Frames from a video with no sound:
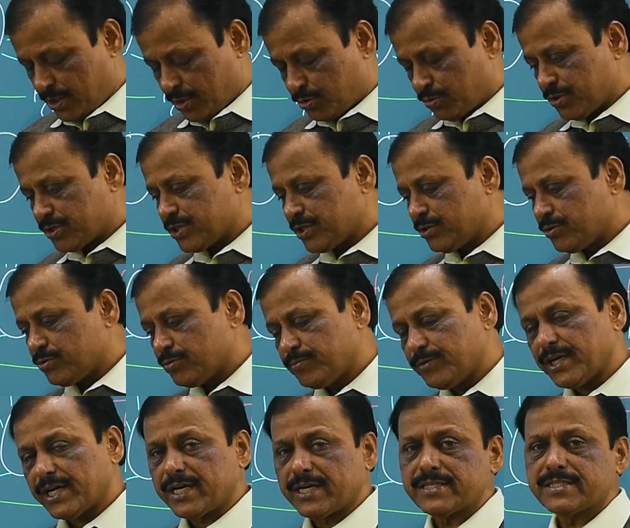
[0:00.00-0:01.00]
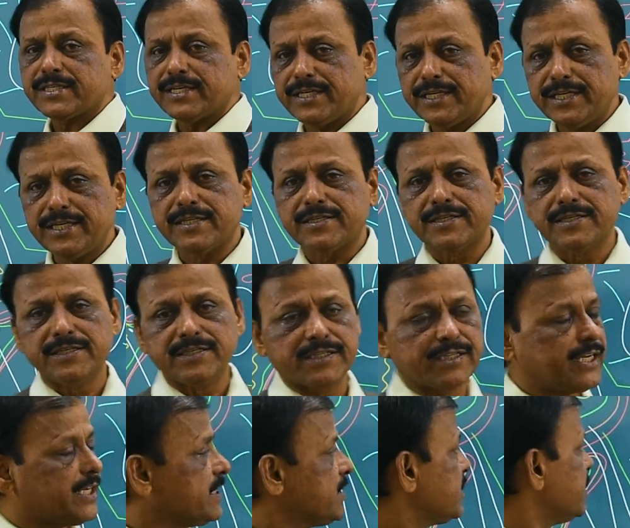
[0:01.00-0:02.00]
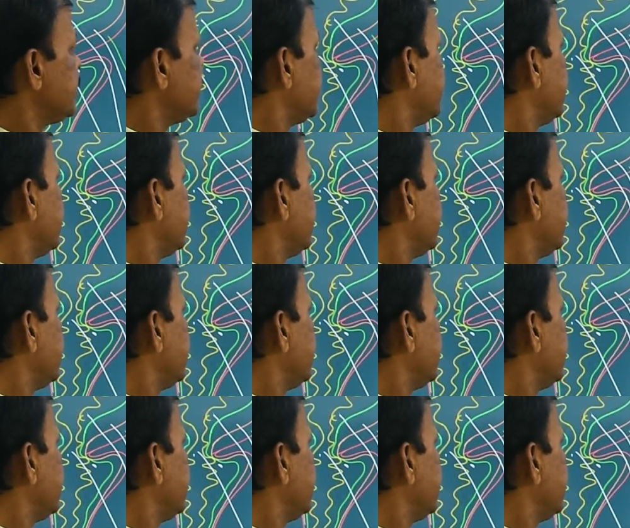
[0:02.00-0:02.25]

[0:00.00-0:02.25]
Question to be asked in NEET, that